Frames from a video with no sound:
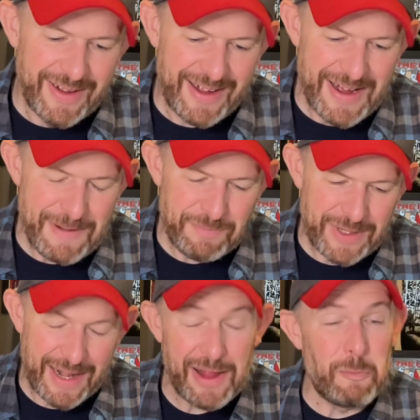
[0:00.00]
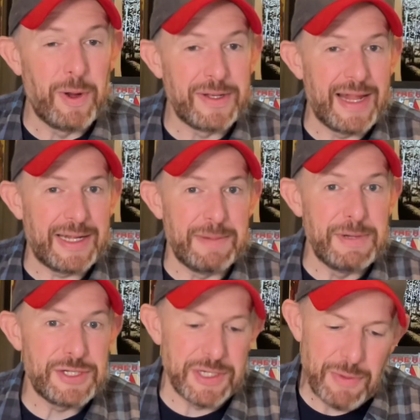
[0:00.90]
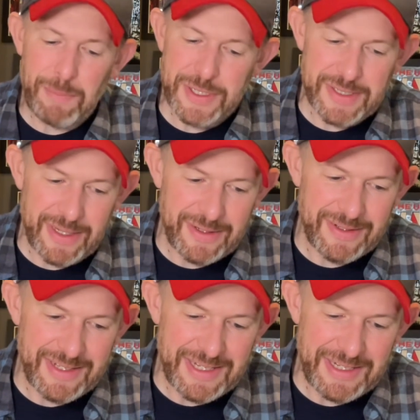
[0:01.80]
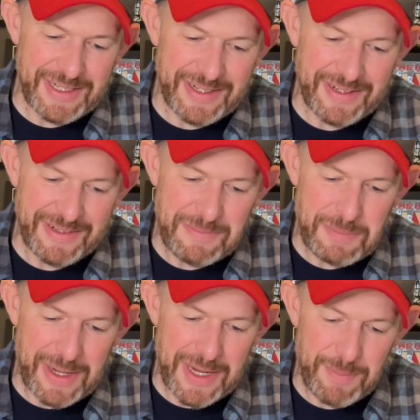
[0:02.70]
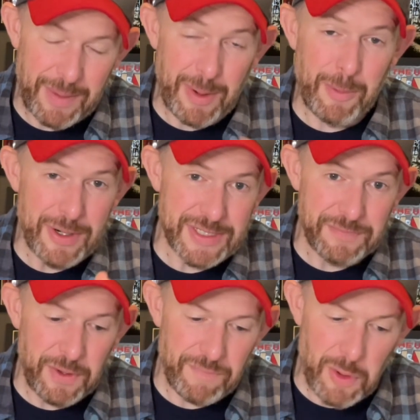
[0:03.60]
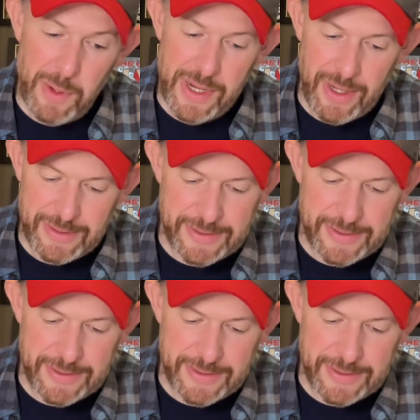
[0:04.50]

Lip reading: kind of that commission represent the my memories of OAX.